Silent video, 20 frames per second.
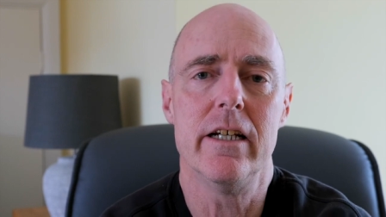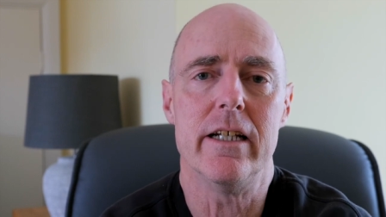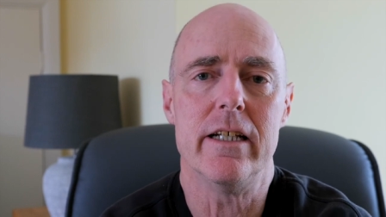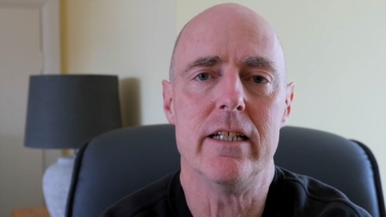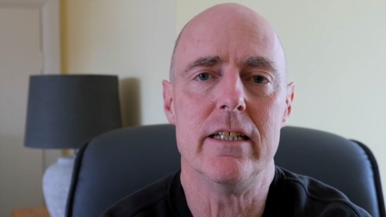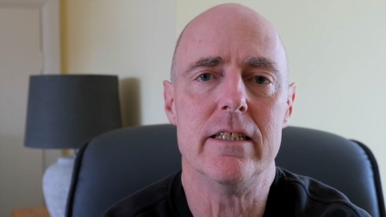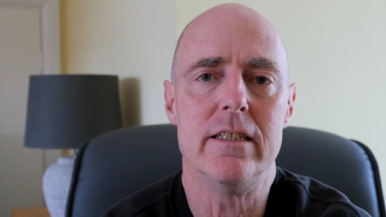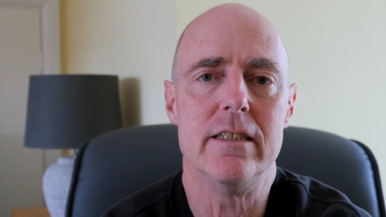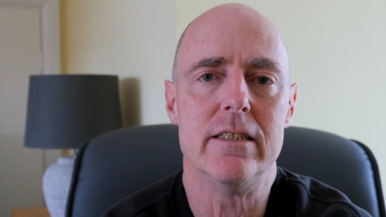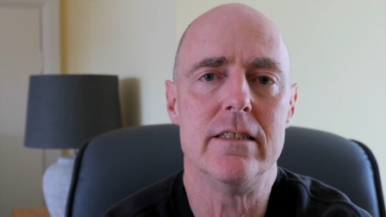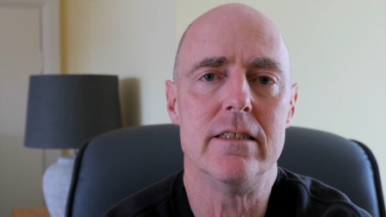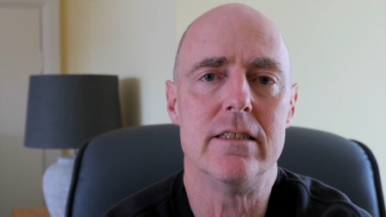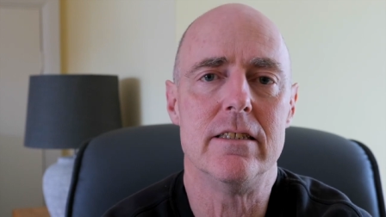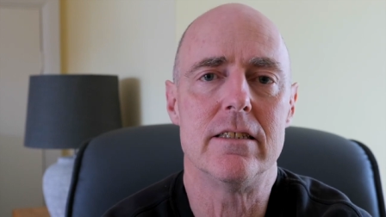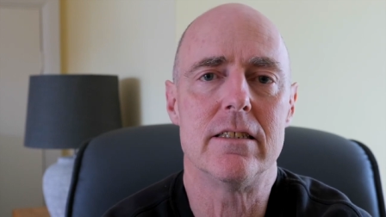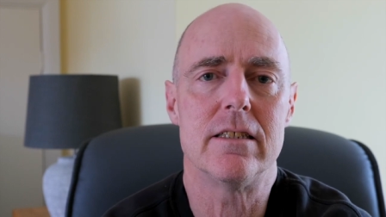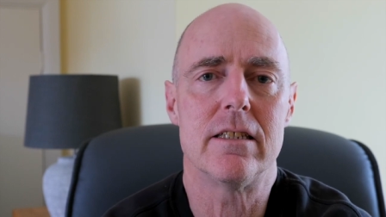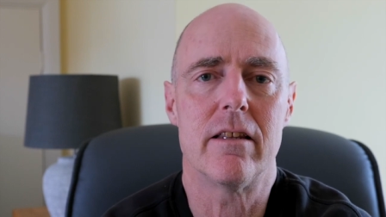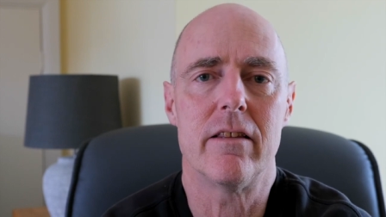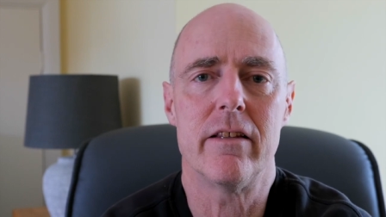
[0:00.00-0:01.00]

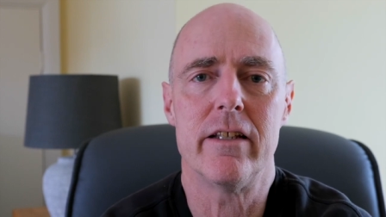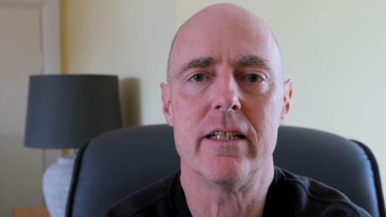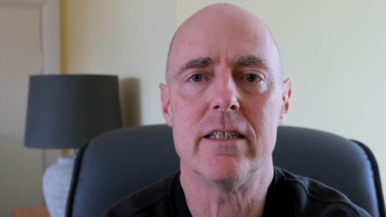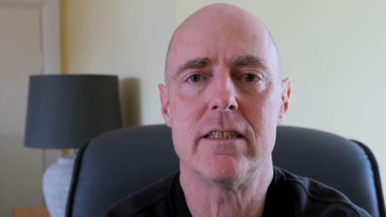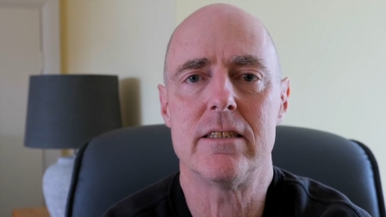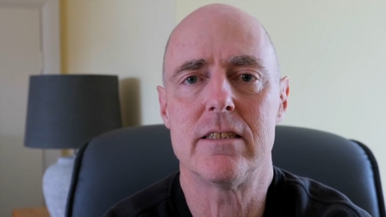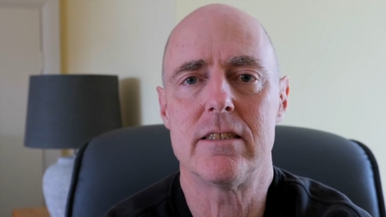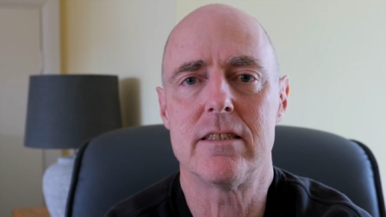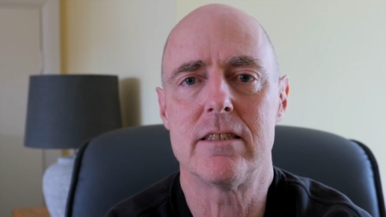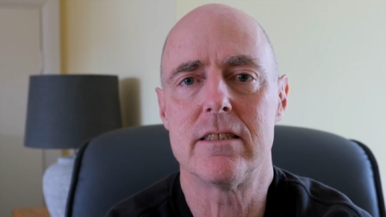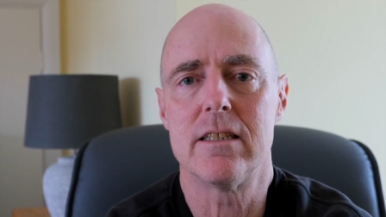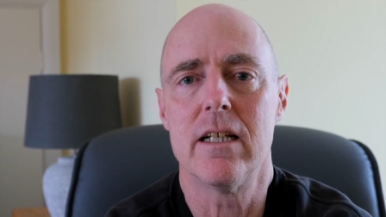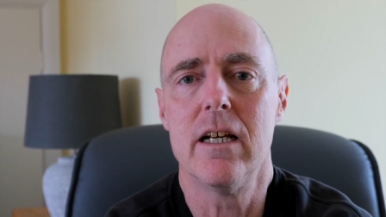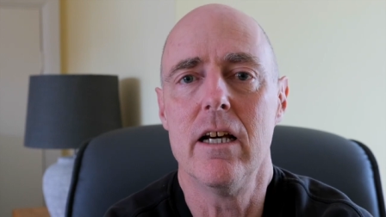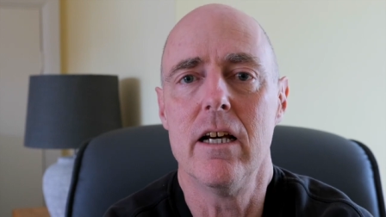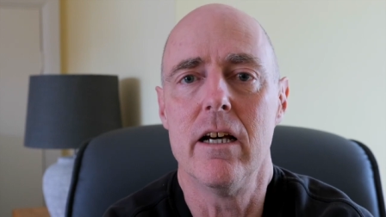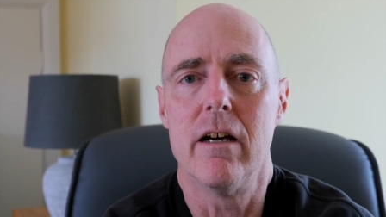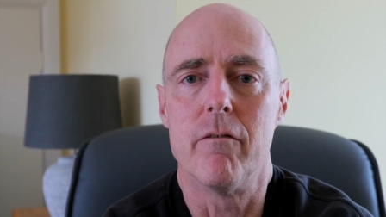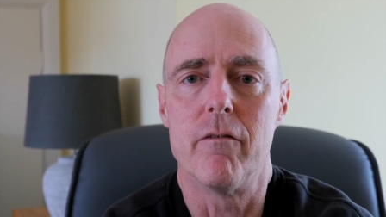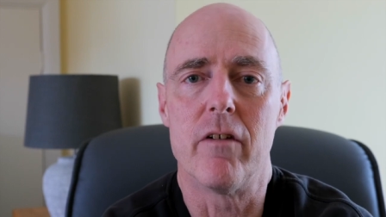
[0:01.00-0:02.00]
is this
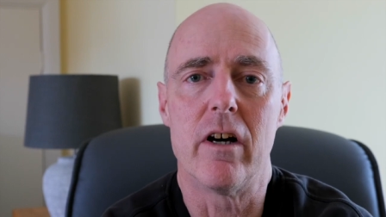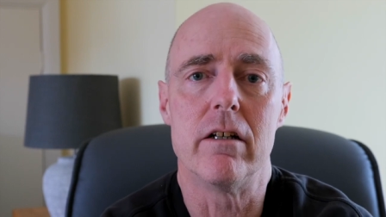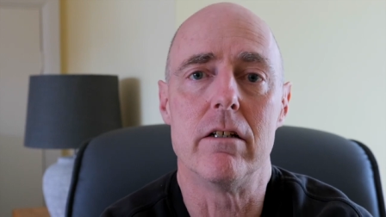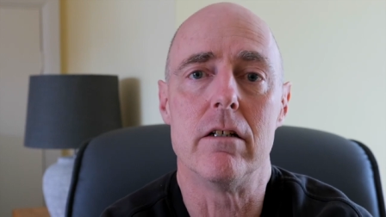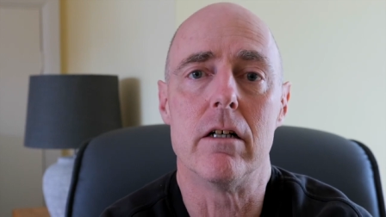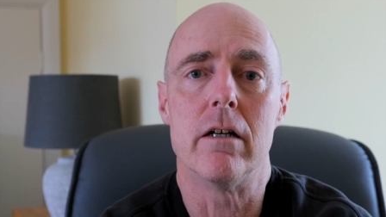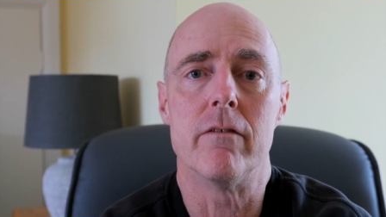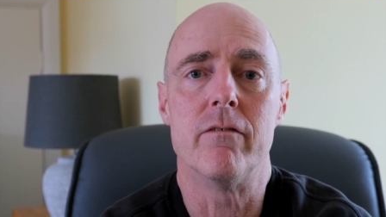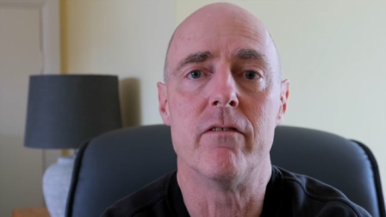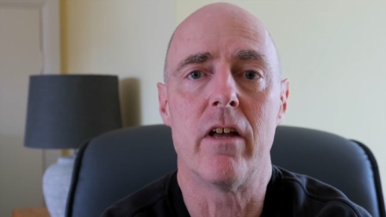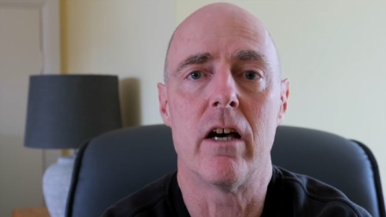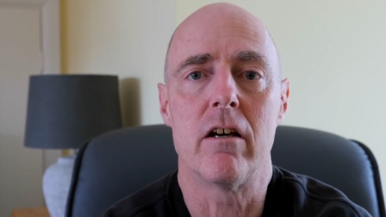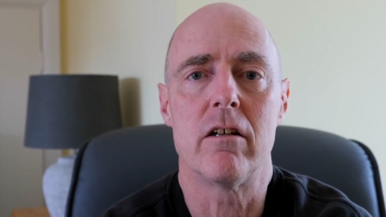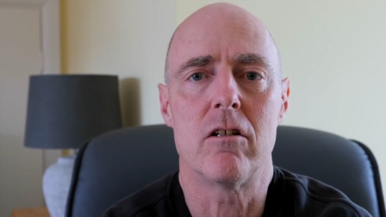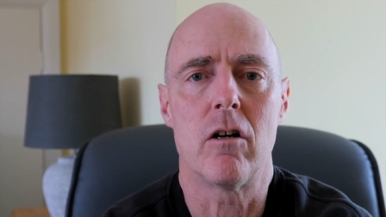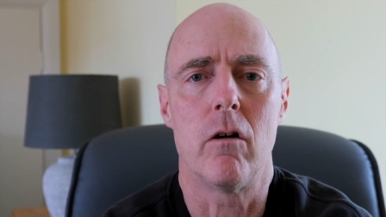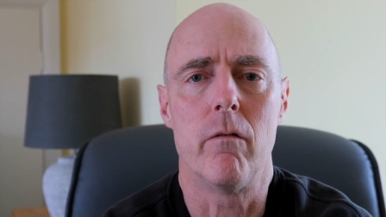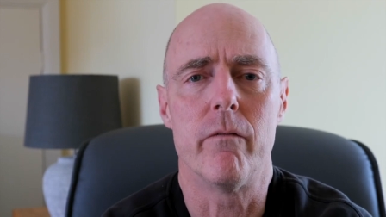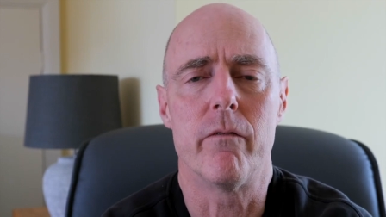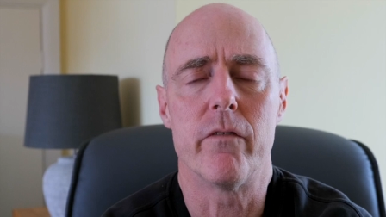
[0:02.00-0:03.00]
vote of no
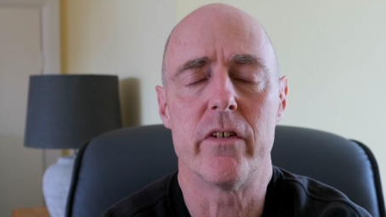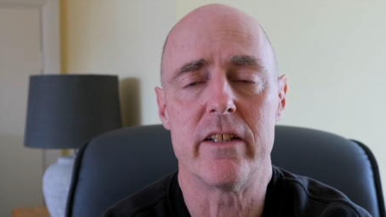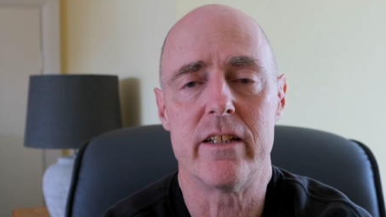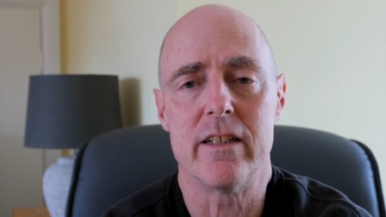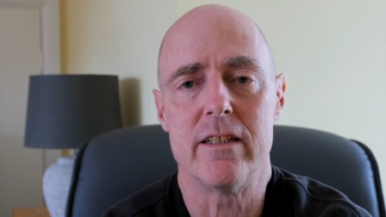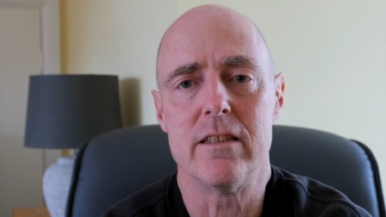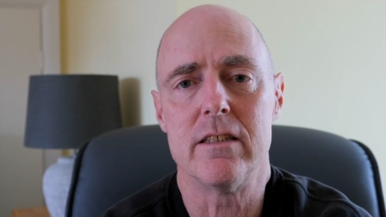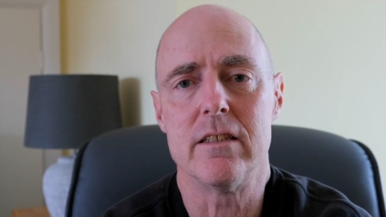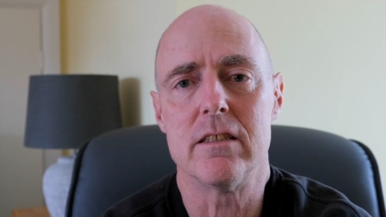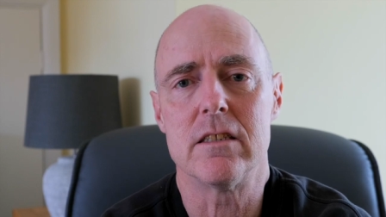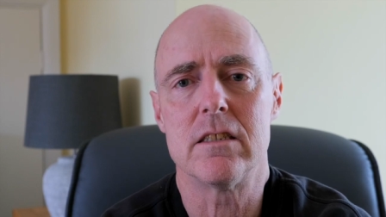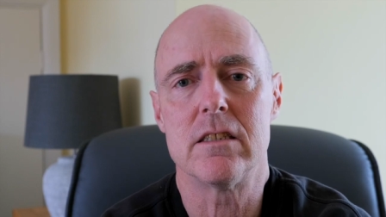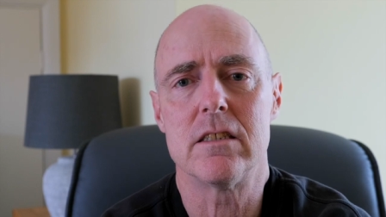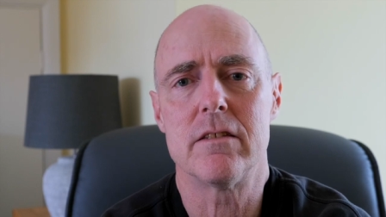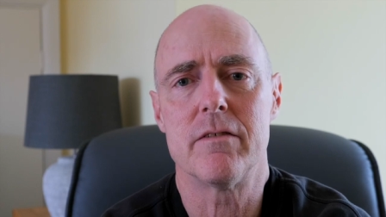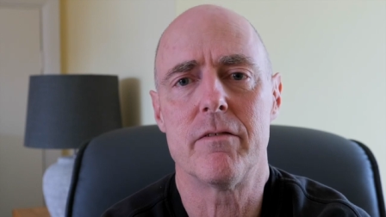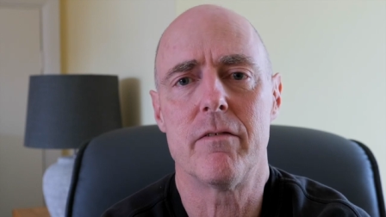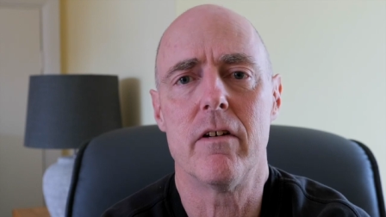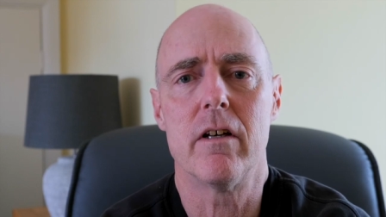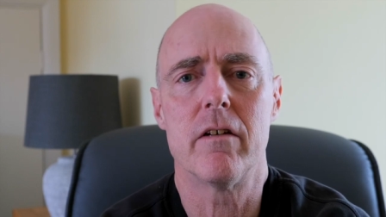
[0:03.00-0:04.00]

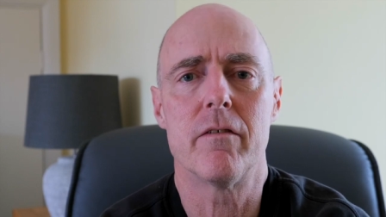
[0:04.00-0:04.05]
confidence